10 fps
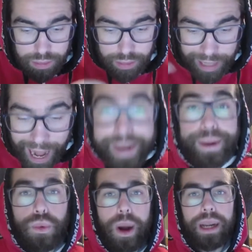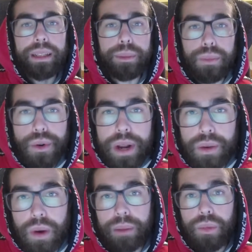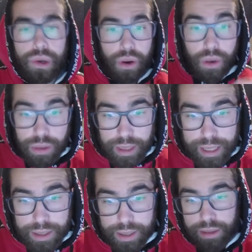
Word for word: higher quality, more equal, more honest.